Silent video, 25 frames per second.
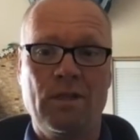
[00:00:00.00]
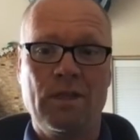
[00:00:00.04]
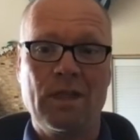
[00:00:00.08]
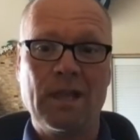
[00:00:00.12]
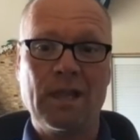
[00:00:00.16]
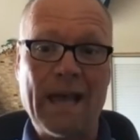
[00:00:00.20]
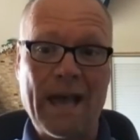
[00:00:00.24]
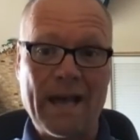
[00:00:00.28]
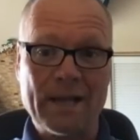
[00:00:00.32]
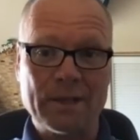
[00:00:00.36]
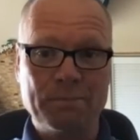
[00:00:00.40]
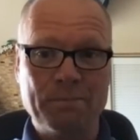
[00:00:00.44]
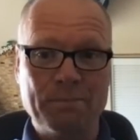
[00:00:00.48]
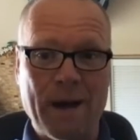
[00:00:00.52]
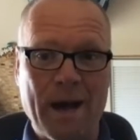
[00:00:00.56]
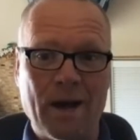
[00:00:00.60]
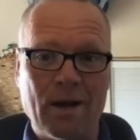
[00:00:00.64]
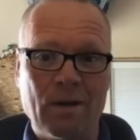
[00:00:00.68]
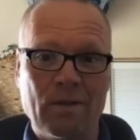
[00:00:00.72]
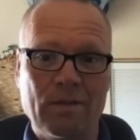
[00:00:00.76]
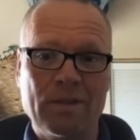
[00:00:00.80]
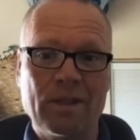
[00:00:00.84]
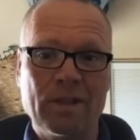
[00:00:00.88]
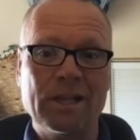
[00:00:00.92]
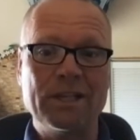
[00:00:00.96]
the last
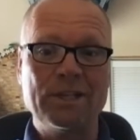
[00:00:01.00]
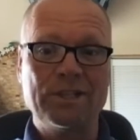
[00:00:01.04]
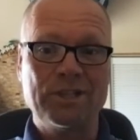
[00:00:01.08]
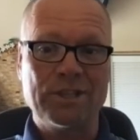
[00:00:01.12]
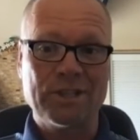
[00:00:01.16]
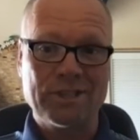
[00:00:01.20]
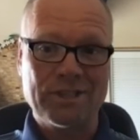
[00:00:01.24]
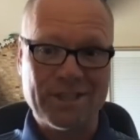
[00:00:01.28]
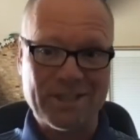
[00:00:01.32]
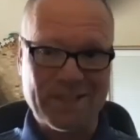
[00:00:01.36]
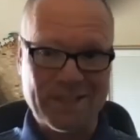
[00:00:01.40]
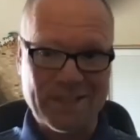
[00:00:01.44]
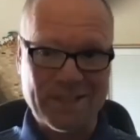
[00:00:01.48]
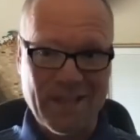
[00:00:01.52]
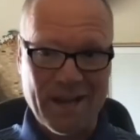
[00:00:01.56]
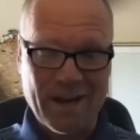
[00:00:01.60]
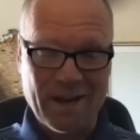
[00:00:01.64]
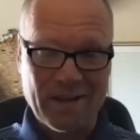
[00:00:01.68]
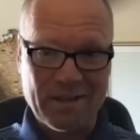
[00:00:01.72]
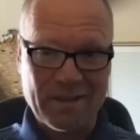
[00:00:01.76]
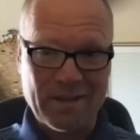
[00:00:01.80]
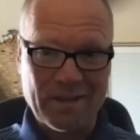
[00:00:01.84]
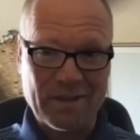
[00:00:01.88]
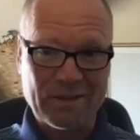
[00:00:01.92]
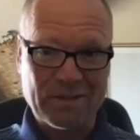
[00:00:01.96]
mile, the logistics side
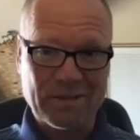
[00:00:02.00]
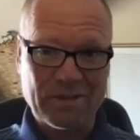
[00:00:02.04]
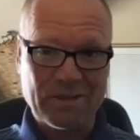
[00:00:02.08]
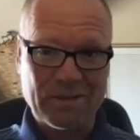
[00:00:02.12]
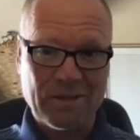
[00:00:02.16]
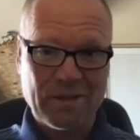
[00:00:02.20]
of things.